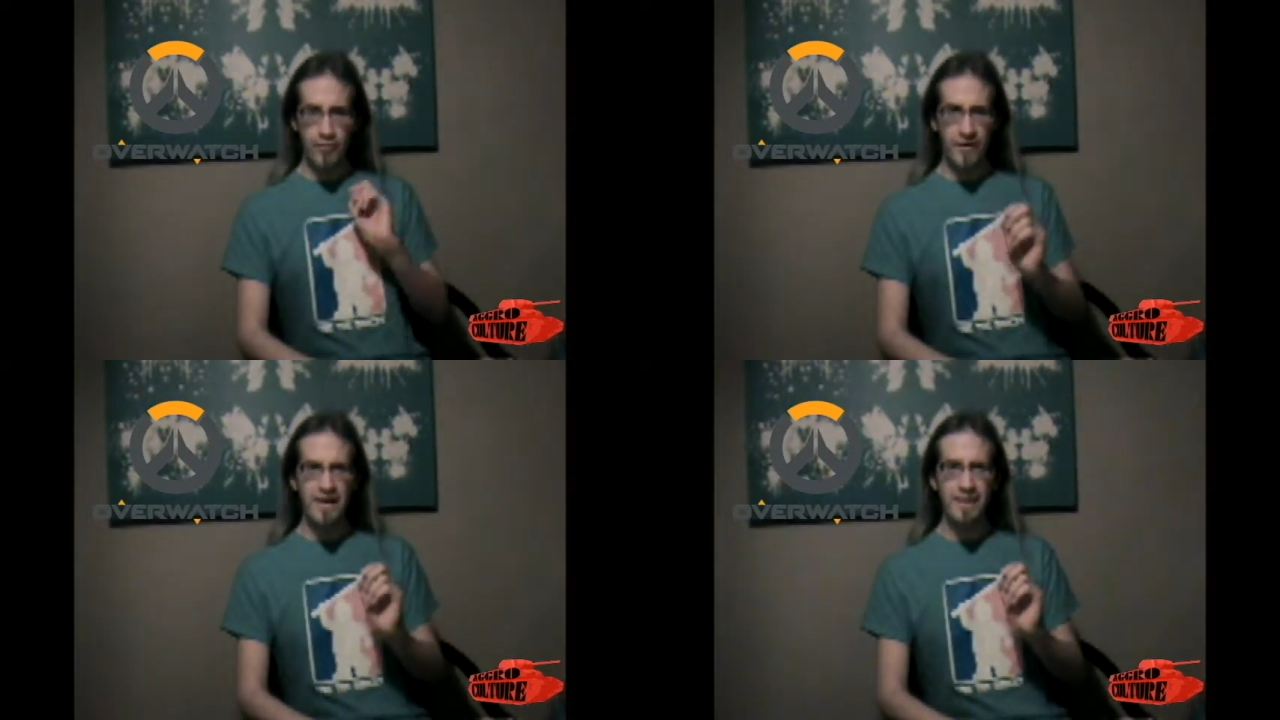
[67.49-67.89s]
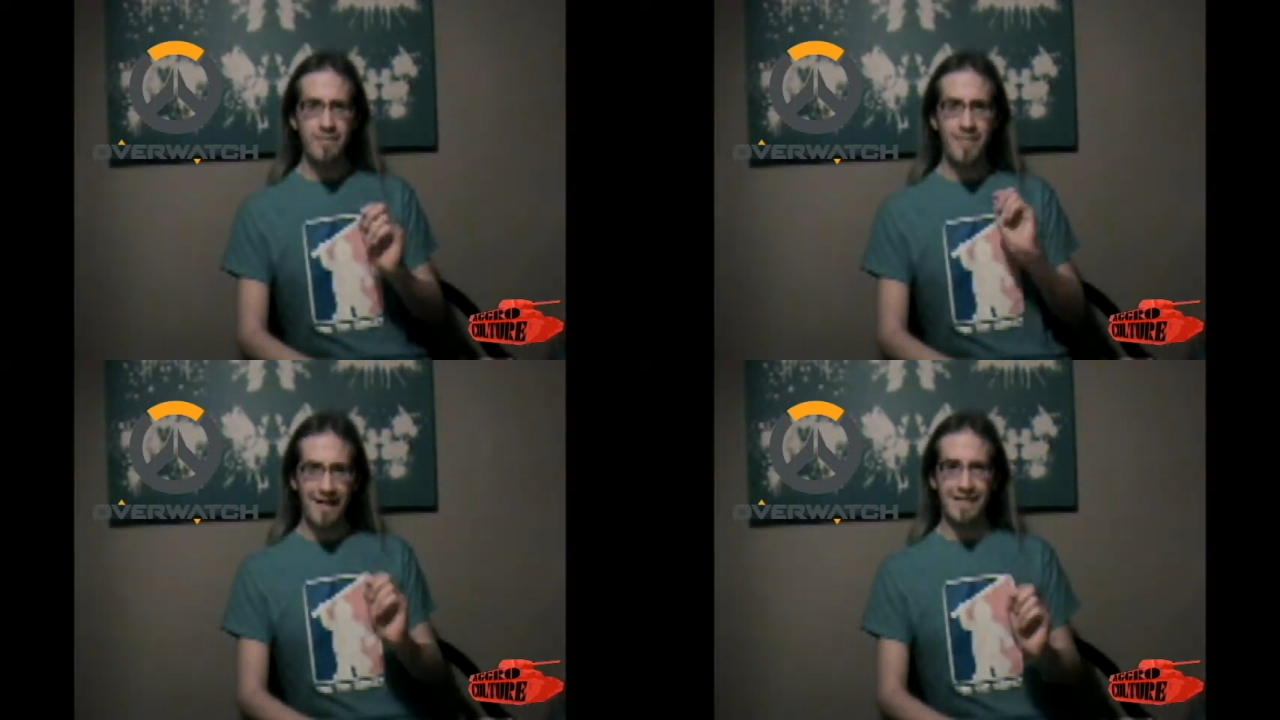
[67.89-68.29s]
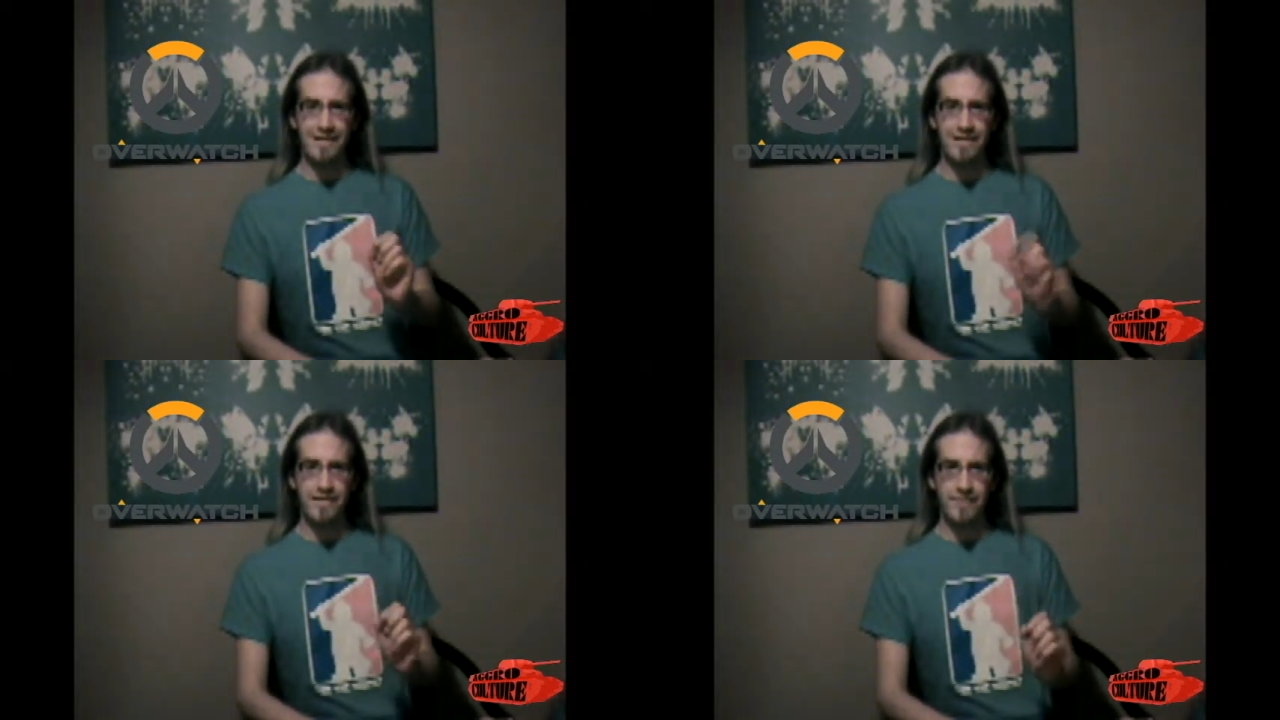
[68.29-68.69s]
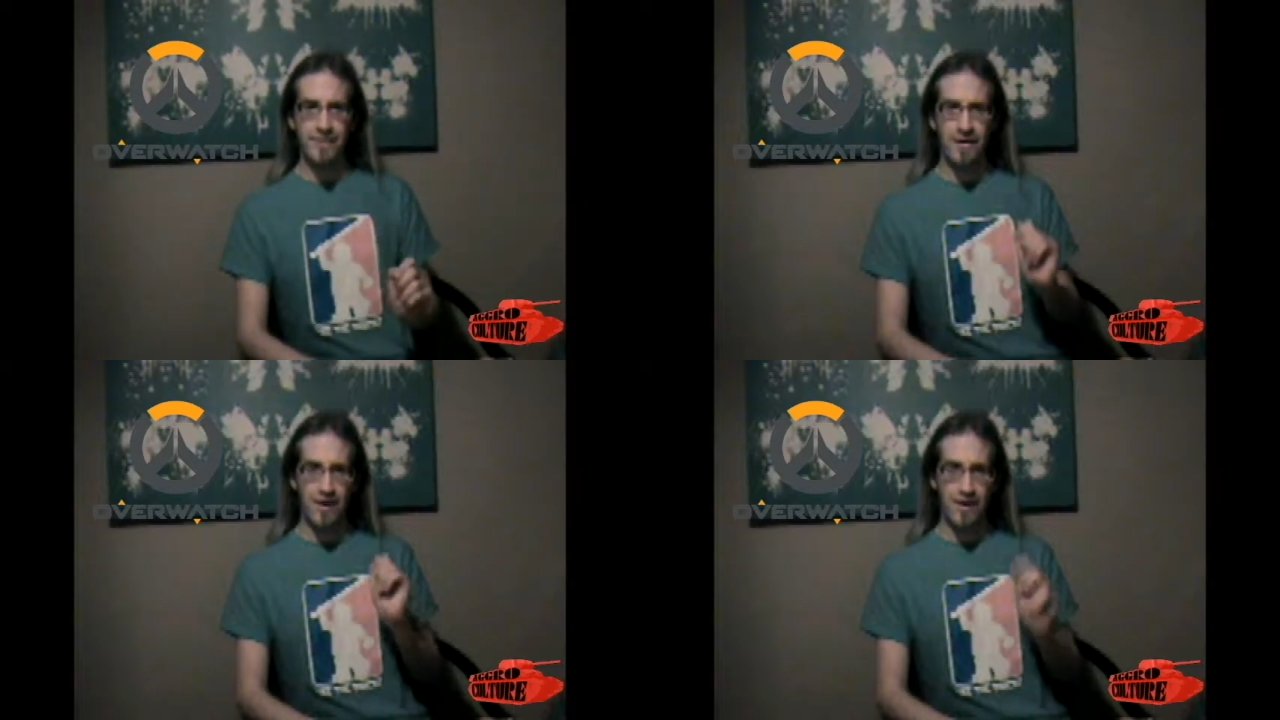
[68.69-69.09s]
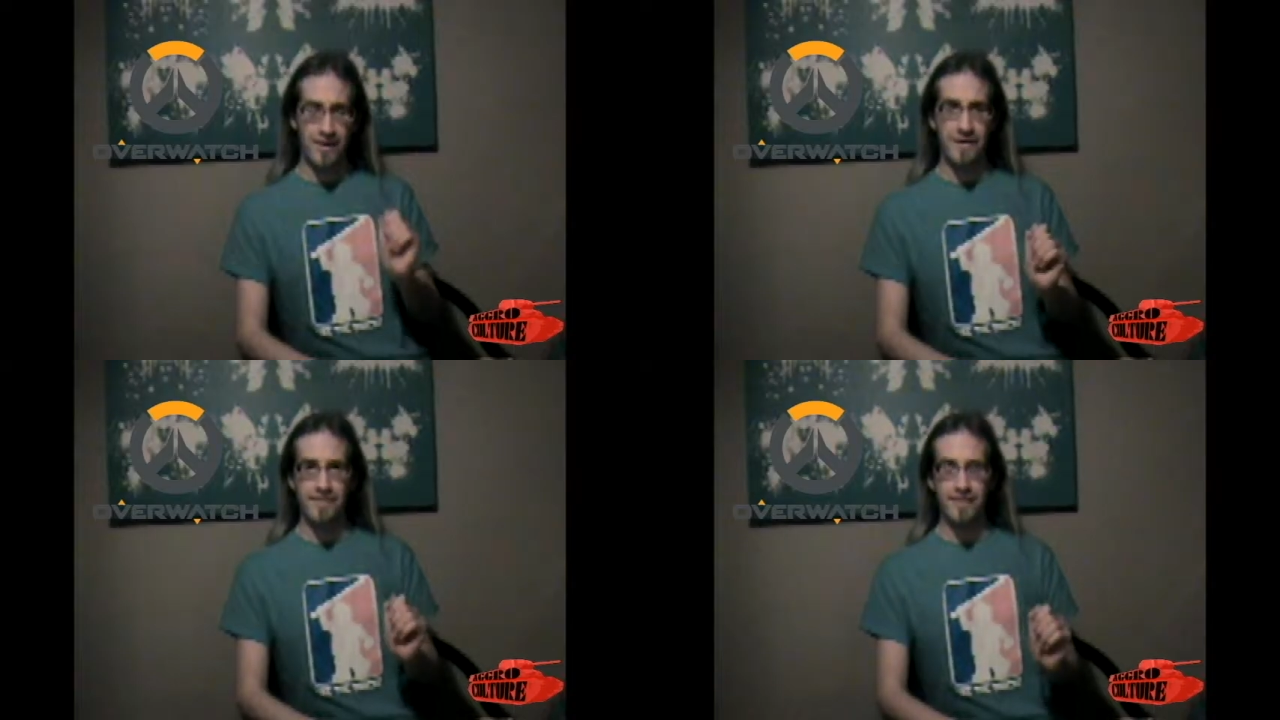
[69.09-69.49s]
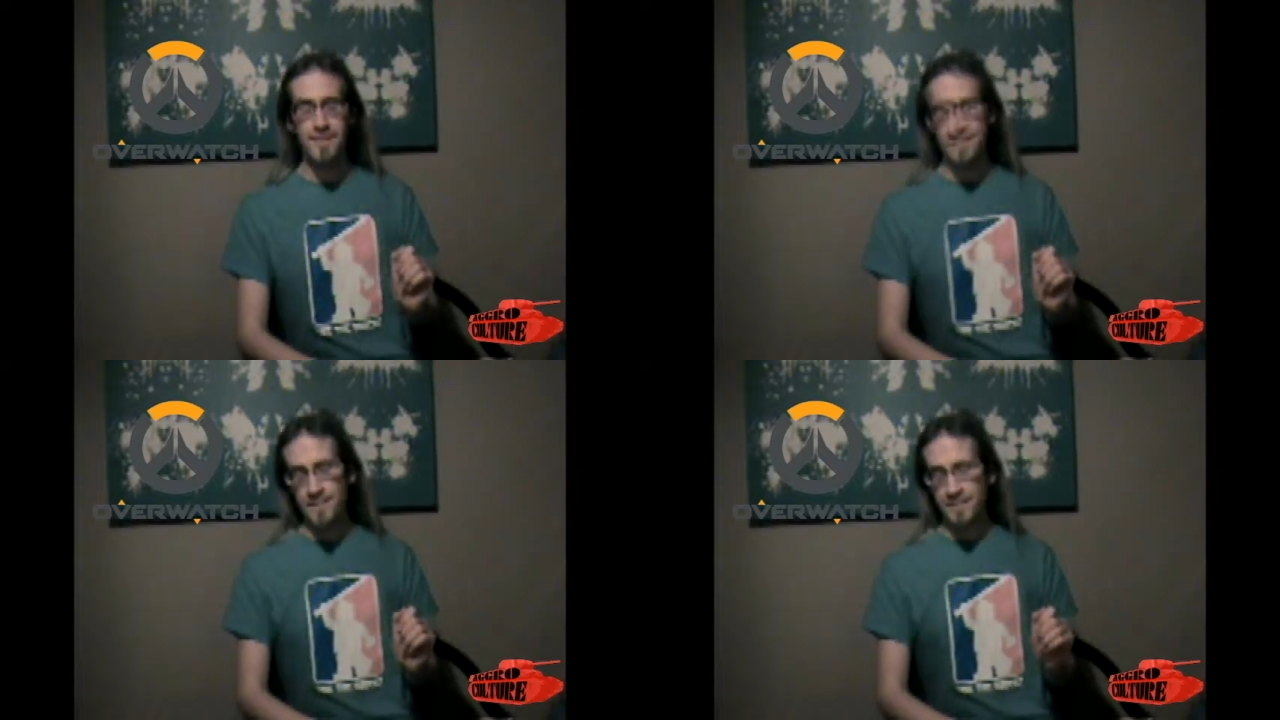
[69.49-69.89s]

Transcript: pretty balanced, honestly.